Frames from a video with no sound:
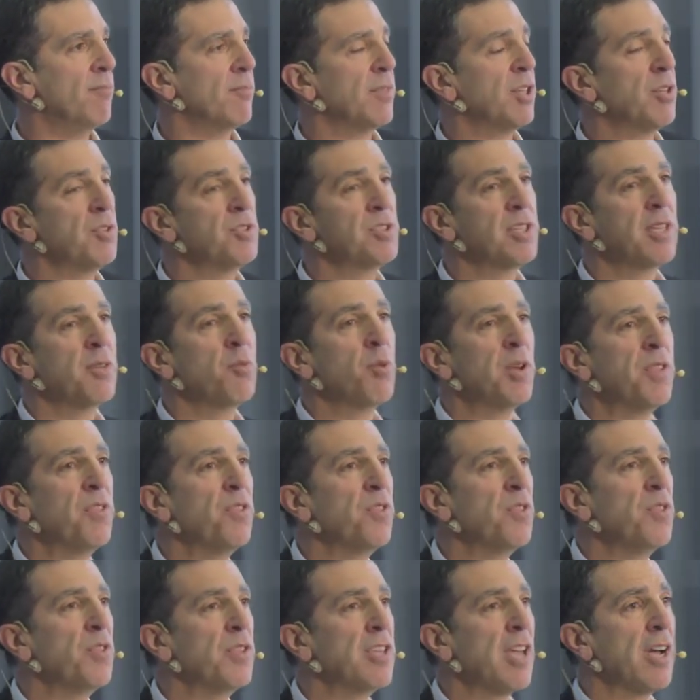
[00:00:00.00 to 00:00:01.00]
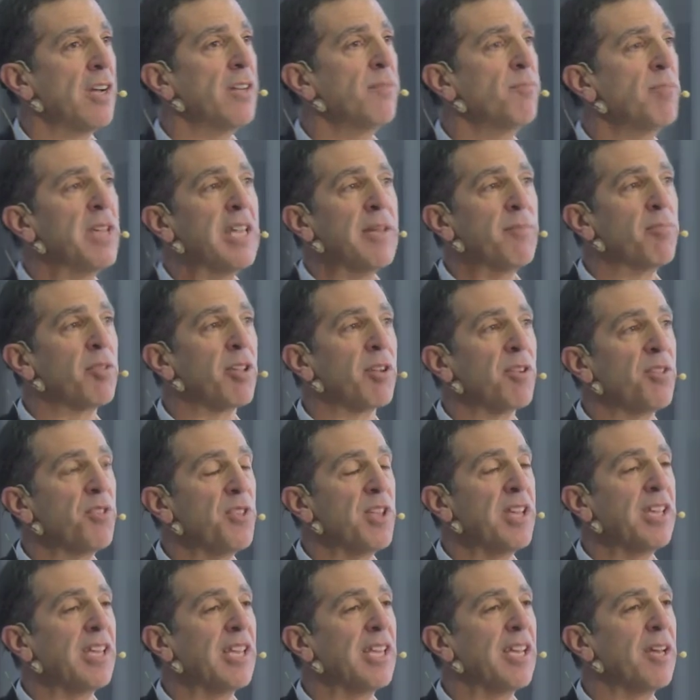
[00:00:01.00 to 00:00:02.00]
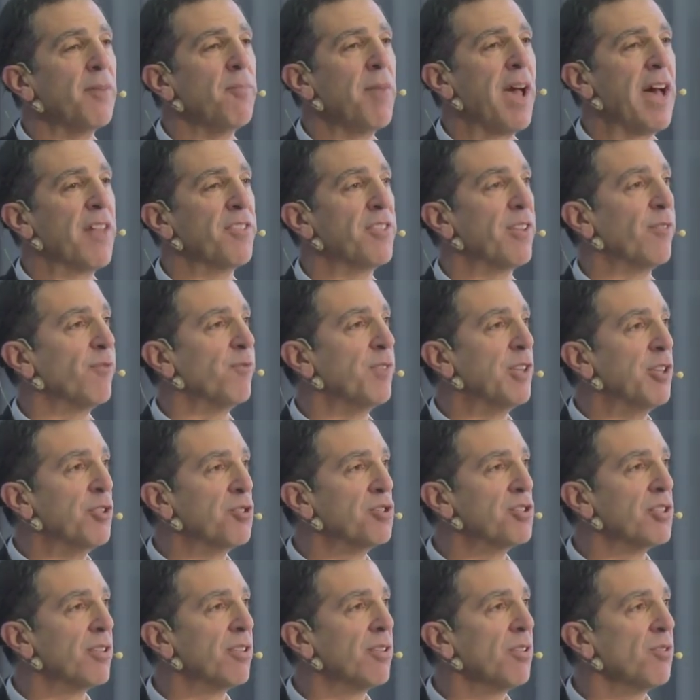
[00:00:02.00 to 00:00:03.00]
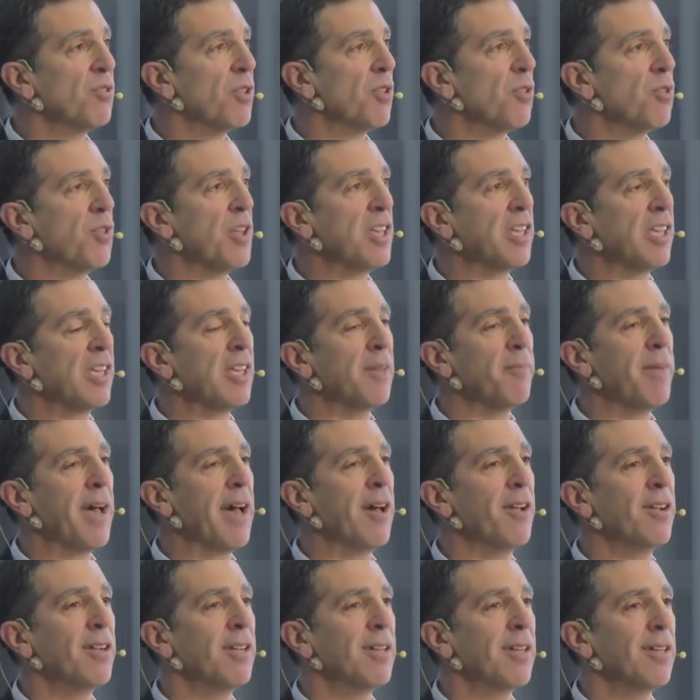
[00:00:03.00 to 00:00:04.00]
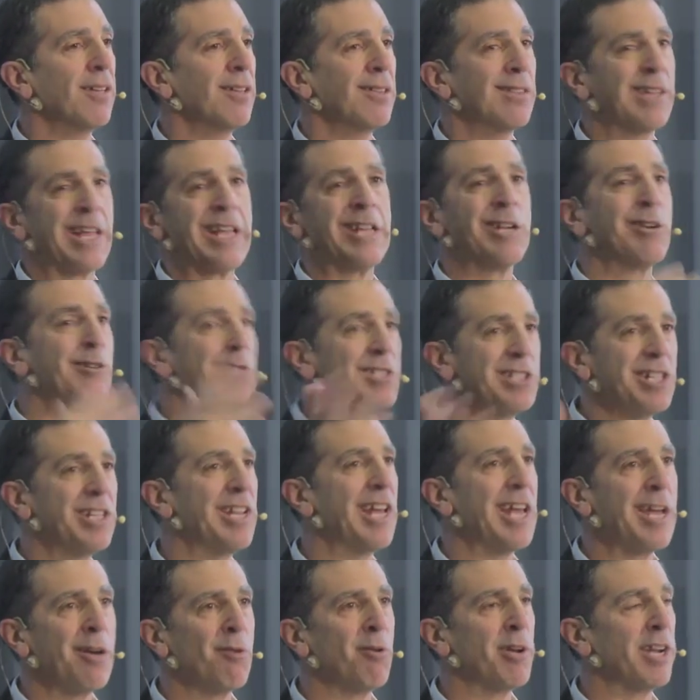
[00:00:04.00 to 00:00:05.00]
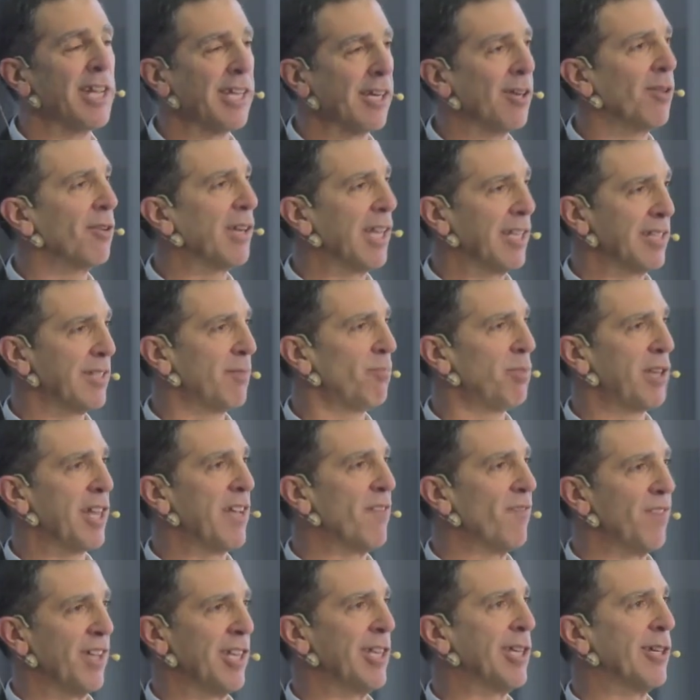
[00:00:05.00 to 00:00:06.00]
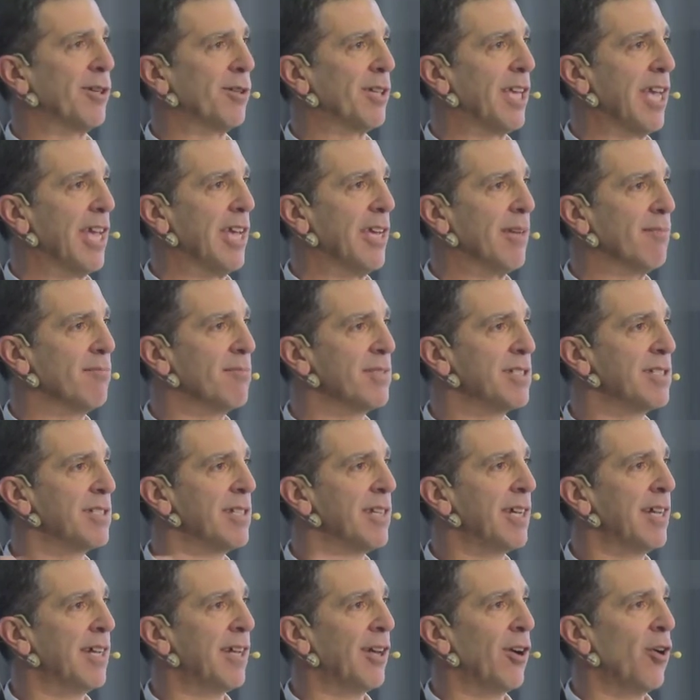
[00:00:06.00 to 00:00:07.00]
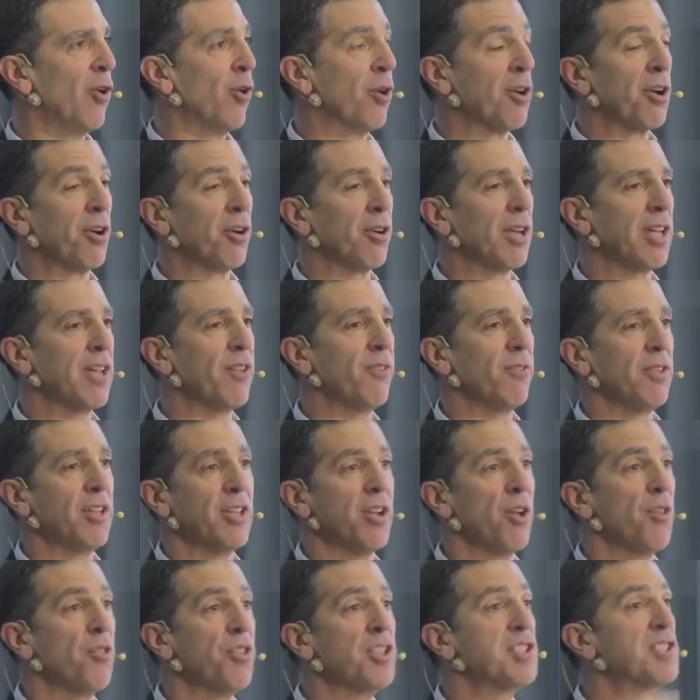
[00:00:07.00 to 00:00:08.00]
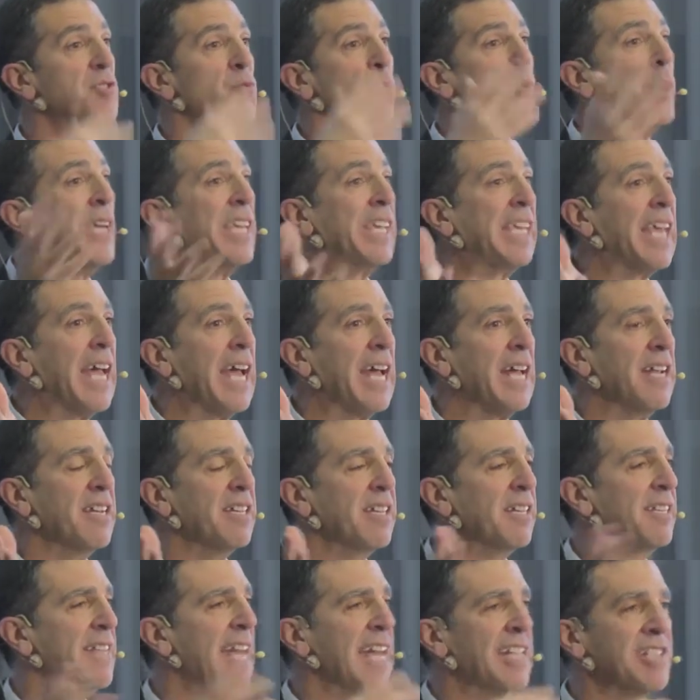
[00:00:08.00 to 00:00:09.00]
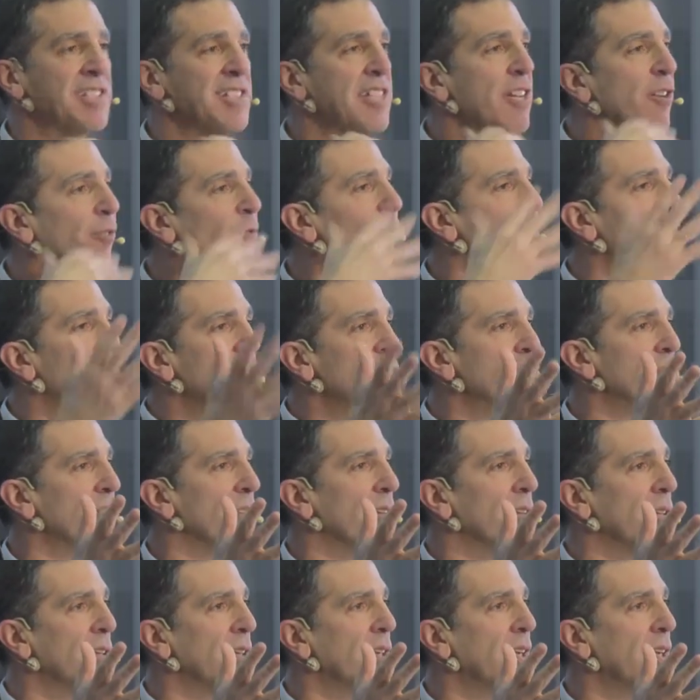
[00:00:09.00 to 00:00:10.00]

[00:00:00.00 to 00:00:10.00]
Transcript: Usually when young people are thinking about the future, they're thinking about later today when I go get to play video games, or this weekend, and that's their future.